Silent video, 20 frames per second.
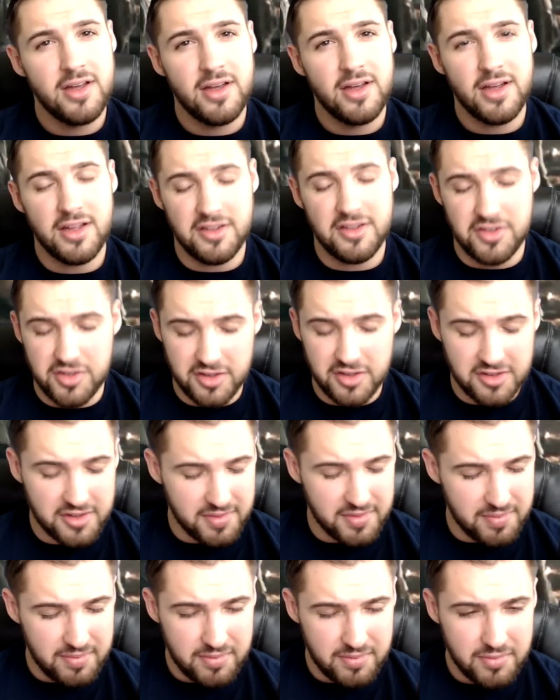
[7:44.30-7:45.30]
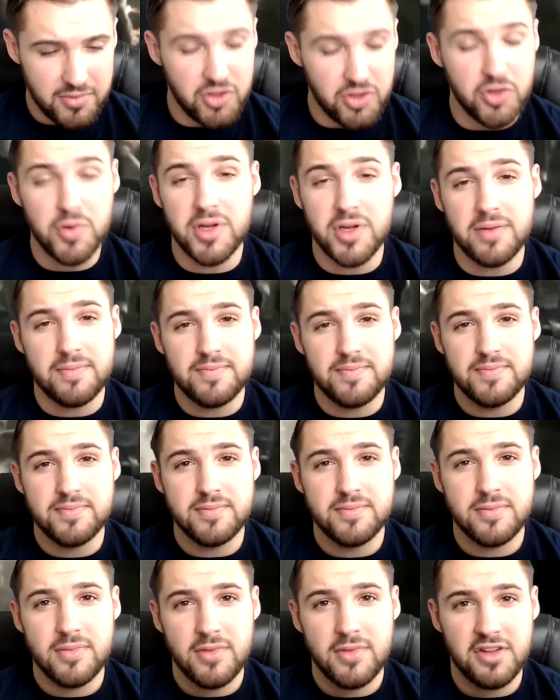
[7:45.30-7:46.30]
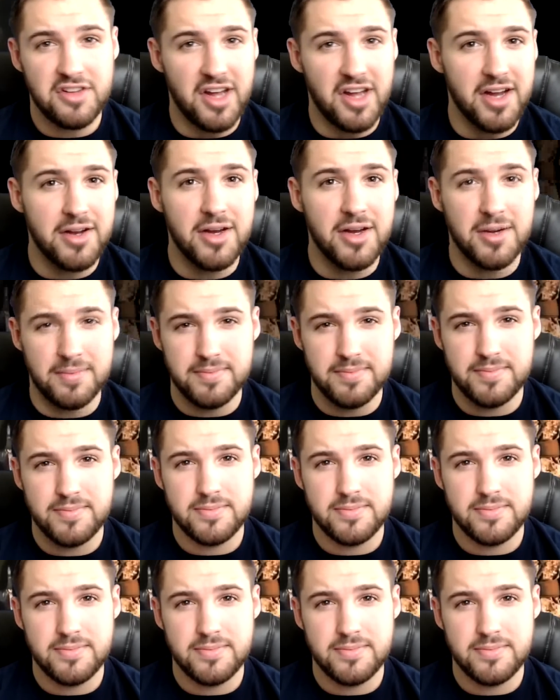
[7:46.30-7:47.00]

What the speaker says: is just do it. Sign up.